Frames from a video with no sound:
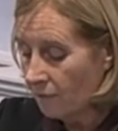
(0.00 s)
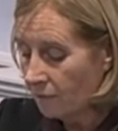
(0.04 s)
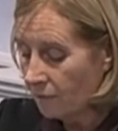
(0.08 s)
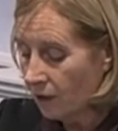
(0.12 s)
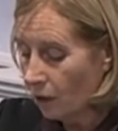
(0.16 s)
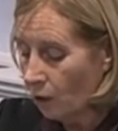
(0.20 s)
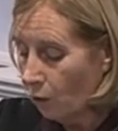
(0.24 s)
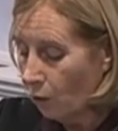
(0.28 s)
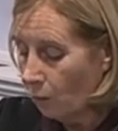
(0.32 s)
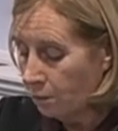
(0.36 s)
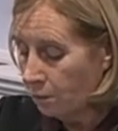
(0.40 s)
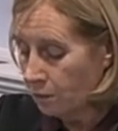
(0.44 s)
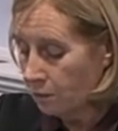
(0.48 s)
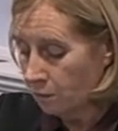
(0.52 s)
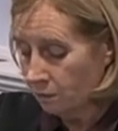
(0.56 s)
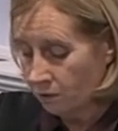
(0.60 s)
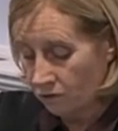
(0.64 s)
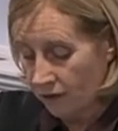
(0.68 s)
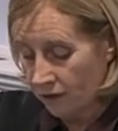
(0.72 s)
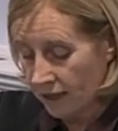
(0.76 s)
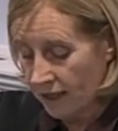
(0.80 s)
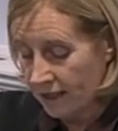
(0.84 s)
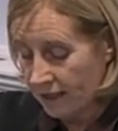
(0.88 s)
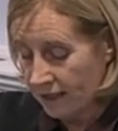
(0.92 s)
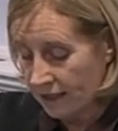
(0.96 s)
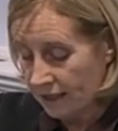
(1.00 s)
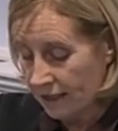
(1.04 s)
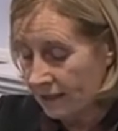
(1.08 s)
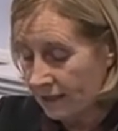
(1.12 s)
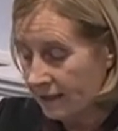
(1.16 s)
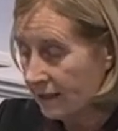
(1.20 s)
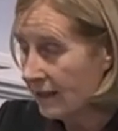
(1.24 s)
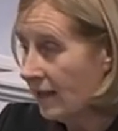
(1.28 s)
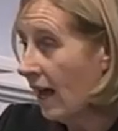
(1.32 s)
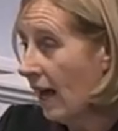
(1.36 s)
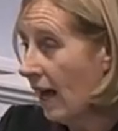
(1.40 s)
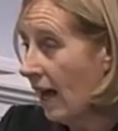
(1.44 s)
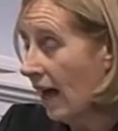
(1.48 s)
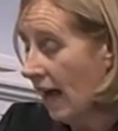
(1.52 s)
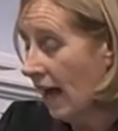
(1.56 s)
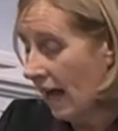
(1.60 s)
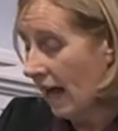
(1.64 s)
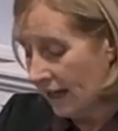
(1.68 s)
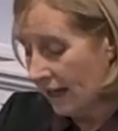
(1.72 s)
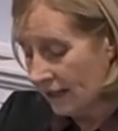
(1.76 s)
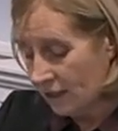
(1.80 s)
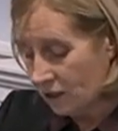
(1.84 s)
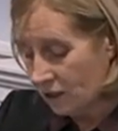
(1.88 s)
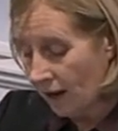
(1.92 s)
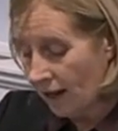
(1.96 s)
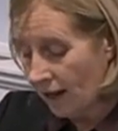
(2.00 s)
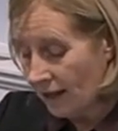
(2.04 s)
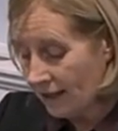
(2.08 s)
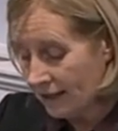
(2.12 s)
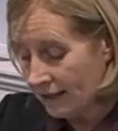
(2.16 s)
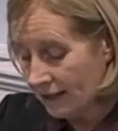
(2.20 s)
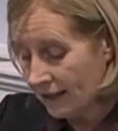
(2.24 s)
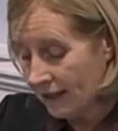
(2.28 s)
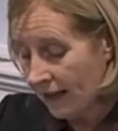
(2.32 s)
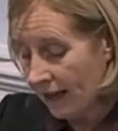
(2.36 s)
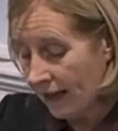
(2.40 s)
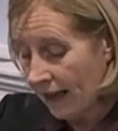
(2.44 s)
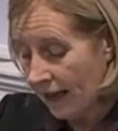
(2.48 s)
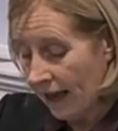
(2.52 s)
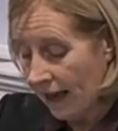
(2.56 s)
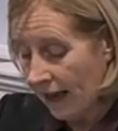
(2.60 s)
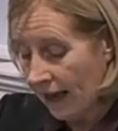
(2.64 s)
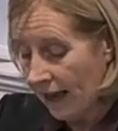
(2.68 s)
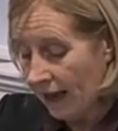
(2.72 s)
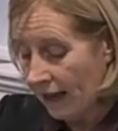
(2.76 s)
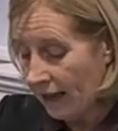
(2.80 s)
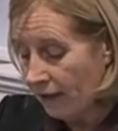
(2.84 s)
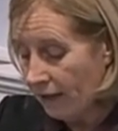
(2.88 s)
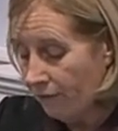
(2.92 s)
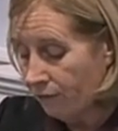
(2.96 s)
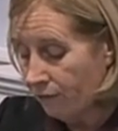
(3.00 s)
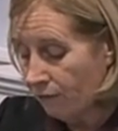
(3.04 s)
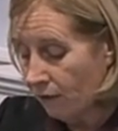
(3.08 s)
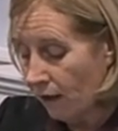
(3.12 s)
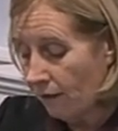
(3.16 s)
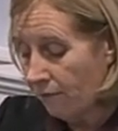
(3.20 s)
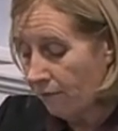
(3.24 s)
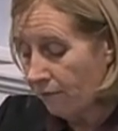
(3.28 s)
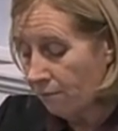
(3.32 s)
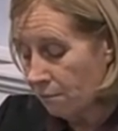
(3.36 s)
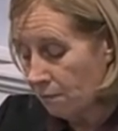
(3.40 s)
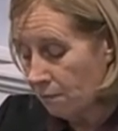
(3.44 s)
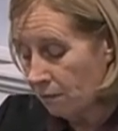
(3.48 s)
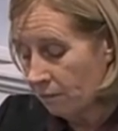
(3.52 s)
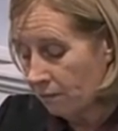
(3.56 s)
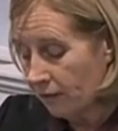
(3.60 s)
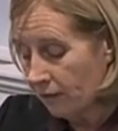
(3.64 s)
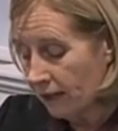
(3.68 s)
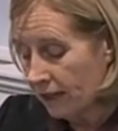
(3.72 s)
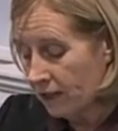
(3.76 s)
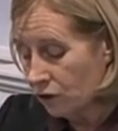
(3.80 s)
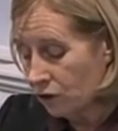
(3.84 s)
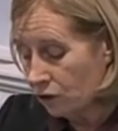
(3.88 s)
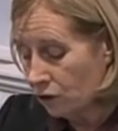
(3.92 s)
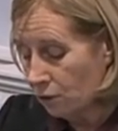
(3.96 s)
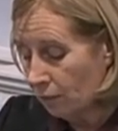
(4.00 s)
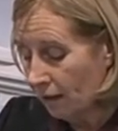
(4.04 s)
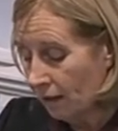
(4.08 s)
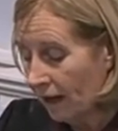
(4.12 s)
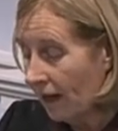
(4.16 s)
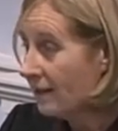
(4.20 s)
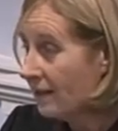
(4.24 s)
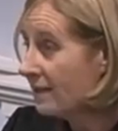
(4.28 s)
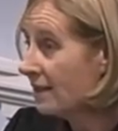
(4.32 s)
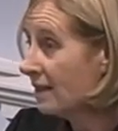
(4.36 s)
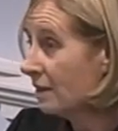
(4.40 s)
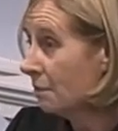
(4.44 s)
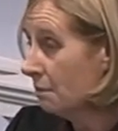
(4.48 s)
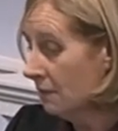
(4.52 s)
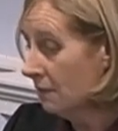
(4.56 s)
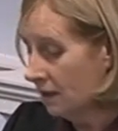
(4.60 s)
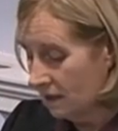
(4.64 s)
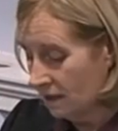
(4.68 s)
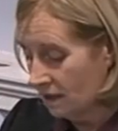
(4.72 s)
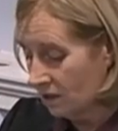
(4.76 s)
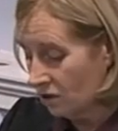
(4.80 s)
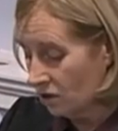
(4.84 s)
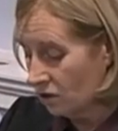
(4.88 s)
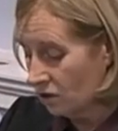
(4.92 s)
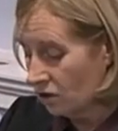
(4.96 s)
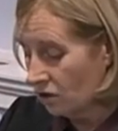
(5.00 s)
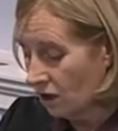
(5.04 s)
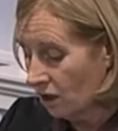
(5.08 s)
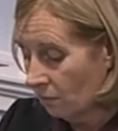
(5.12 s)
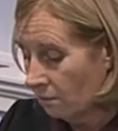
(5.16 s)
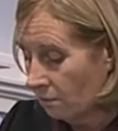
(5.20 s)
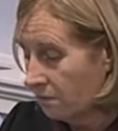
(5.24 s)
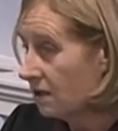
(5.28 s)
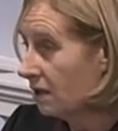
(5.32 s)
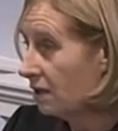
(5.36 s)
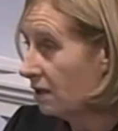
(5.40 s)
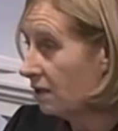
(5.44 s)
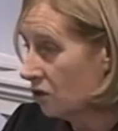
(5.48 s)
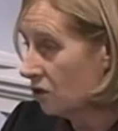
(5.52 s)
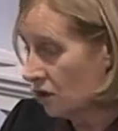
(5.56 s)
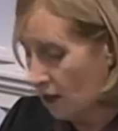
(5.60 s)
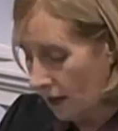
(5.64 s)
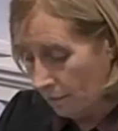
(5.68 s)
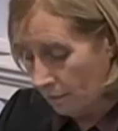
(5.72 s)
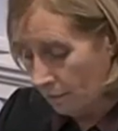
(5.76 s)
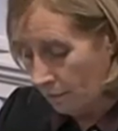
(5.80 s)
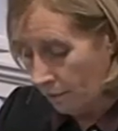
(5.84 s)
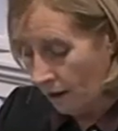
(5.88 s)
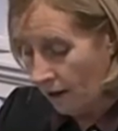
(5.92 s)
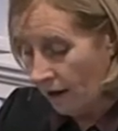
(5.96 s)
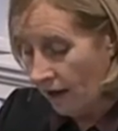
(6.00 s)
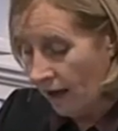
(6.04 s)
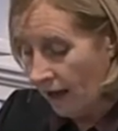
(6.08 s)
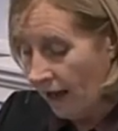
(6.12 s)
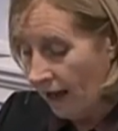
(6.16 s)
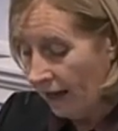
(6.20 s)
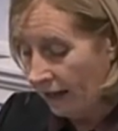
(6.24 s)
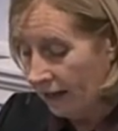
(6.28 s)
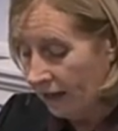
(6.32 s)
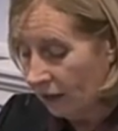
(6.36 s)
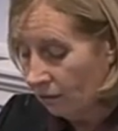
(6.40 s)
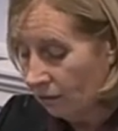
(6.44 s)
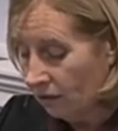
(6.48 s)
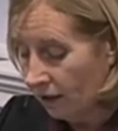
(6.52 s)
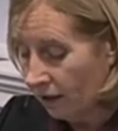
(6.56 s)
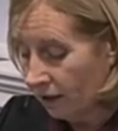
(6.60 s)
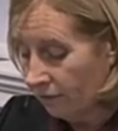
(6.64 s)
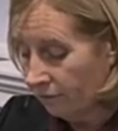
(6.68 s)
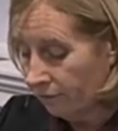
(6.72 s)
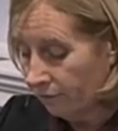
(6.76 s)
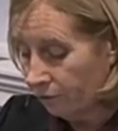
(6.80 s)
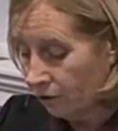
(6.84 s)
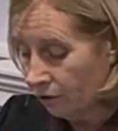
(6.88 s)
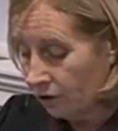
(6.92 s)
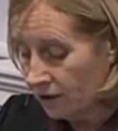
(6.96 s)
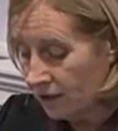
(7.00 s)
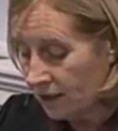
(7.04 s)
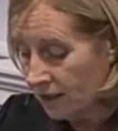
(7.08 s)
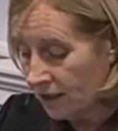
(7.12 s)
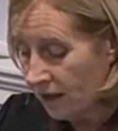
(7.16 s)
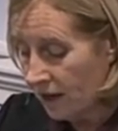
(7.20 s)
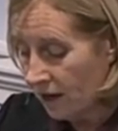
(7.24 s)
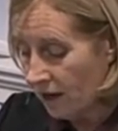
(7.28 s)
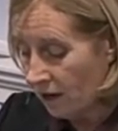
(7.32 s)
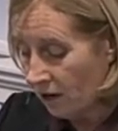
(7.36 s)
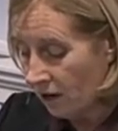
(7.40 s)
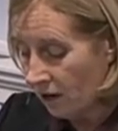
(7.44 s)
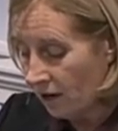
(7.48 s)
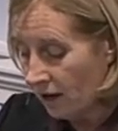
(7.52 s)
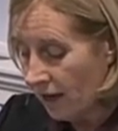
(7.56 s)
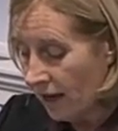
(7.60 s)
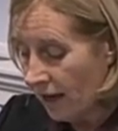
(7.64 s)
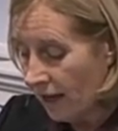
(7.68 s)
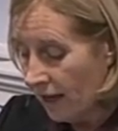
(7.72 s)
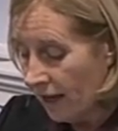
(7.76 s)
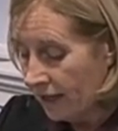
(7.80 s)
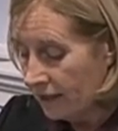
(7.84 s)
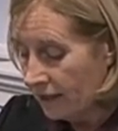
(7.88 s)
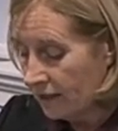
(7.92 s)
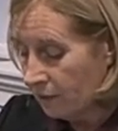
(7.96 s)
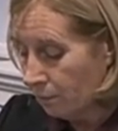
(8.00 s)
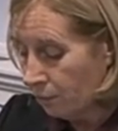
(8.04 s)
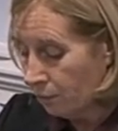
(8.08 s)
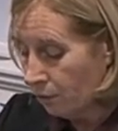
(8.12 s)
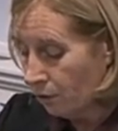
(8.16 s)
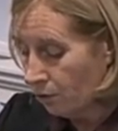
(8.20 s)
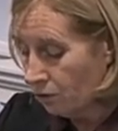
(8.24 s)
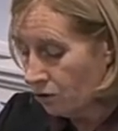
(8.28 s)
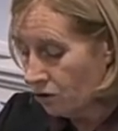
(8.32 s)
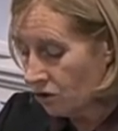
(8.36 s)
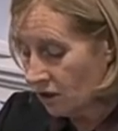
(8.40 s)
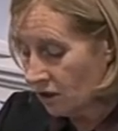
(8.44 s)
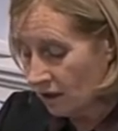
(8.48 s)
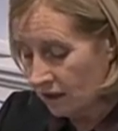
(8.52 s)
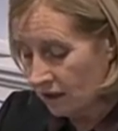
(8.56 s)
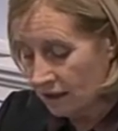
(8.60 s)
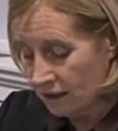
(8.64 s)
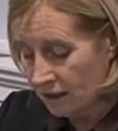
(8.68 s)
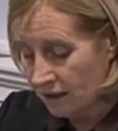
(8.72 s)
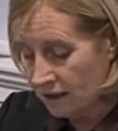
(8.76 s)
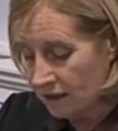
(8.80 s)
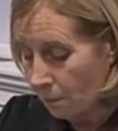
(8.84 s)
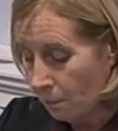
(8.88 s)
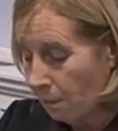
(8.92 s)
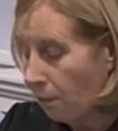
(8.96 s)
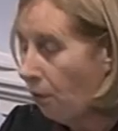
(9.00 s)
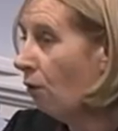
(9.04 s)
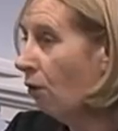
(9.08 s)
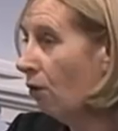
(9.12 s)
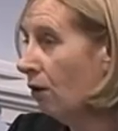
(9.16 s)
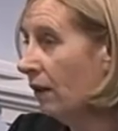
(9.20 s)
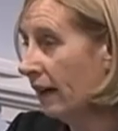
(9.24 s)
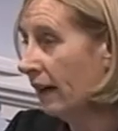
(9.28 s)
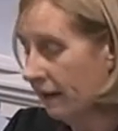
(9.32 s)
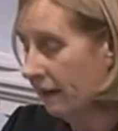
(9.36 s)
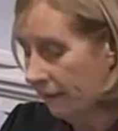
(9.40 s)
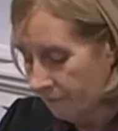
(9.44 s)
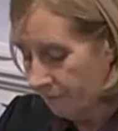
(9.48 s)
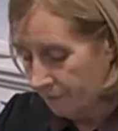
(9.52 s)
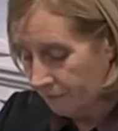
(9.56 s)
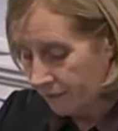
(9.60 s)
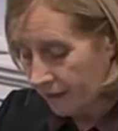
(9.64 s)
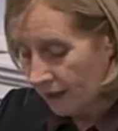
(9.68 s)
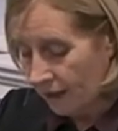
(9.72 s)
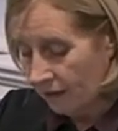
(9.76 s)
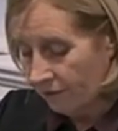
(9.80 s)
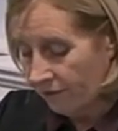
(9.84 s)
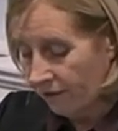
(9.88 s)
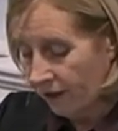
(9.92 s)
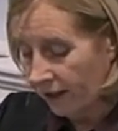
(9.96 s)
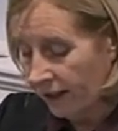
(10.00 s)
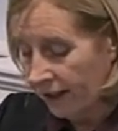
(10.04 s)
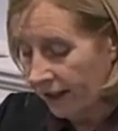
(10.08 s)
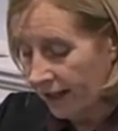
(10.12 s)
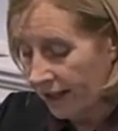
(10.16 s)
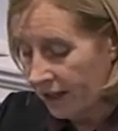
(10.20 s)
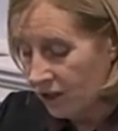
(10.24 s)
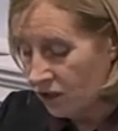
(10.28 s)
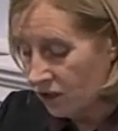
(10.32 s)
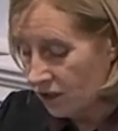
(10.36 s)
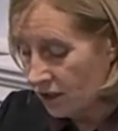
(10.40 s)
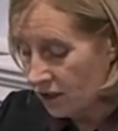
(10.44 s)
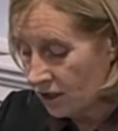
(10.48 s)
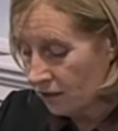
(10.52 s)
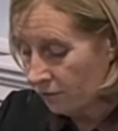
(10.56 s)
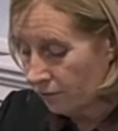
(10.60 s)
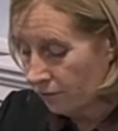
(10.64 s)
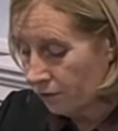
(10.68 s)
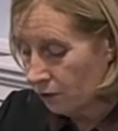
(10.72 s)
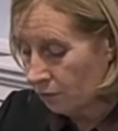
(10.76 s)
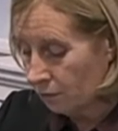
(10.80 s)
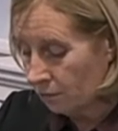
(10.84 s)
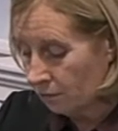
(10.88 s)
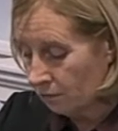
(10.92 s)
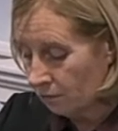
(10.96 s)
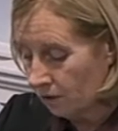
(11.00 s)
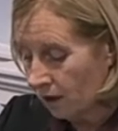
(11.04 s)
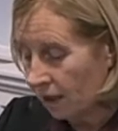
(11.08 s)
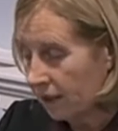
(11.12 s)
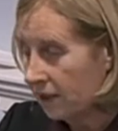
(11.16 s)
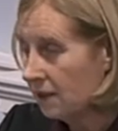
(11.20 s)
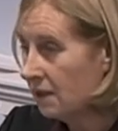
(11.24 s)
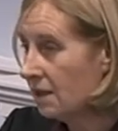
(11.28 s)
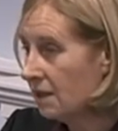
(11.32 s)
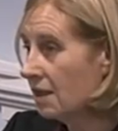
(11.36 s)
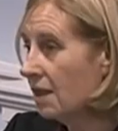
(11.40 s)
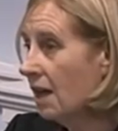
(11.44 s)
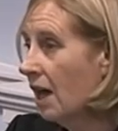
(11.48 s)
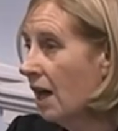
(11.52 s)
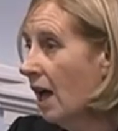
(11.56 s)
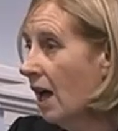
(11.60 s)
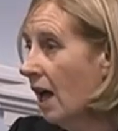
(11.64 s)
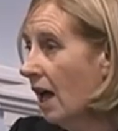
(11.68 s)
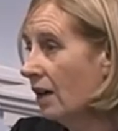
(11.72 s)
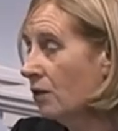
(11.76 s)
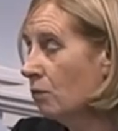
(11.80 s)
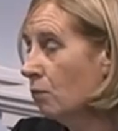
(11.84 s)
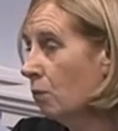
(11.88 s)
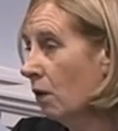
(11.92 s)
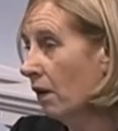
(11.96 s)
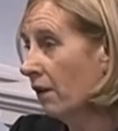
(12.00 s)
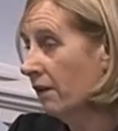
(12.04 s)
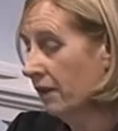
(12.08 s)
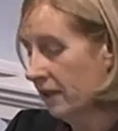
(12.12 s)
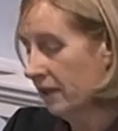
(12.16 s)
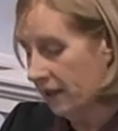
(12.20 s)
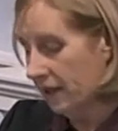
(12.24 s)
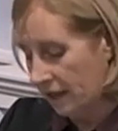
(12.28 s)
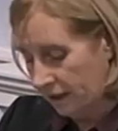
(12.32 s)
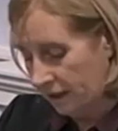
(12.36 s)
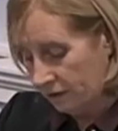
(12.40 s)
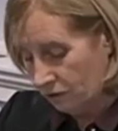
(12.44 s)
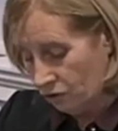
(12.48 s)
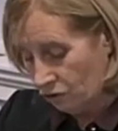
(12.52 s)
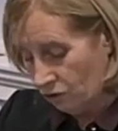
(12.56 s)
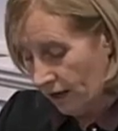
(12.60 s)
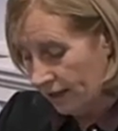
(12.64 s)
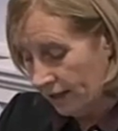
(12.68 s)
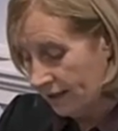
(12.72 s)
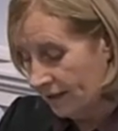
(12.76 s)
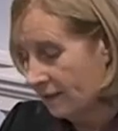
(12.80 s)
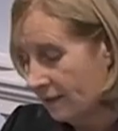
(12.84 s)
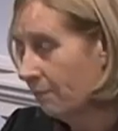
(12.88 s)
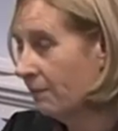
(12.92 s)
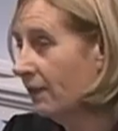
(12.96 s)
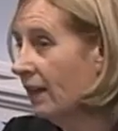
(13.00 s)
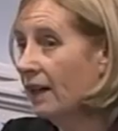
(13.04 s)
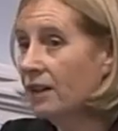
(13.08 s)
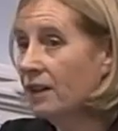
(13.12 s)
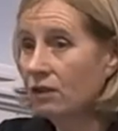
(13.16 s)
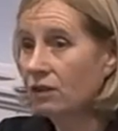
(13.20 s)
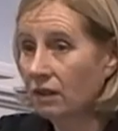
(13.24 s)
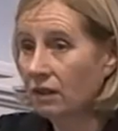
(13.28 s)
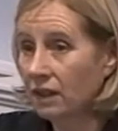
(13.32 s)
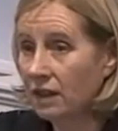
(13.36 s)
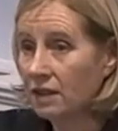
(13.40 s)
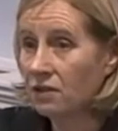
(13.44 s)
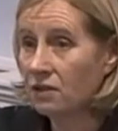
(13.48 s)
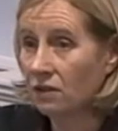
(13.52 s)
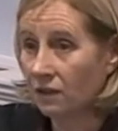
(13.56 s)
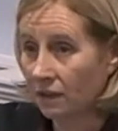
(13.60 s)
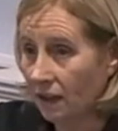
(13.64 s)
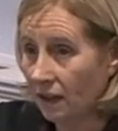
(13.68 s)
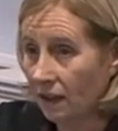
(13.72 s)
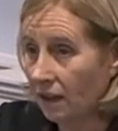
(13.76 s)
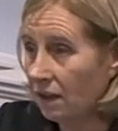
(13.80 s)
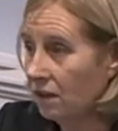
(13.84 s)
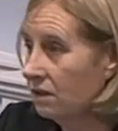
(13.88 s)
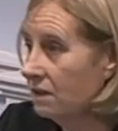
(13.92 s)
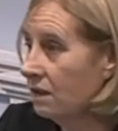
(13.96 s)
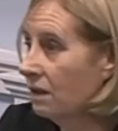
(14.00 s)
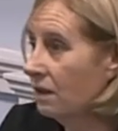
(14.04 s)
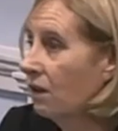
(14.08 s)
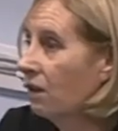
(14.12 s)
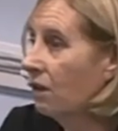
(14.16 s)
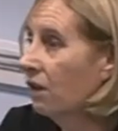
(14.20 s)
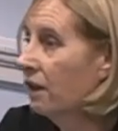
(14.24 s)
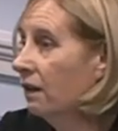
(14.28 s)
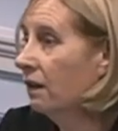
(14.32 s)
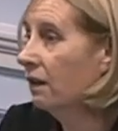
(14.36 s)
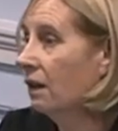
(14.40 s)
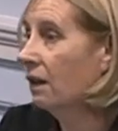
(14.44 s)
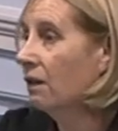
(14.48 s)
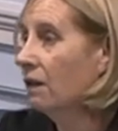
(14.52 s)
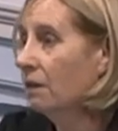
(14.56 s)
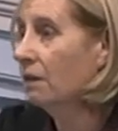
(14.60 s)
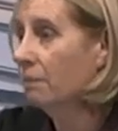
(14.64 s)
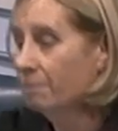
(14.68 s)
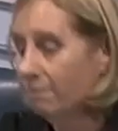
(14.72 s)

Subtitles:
hope to address this, and to ask if Leader, you will ask the Minister to come to the Chamber and outline for us here his approach to these appalling violations of human rights and worrying trends. Thank you, Leader, and thanks, Kelleher.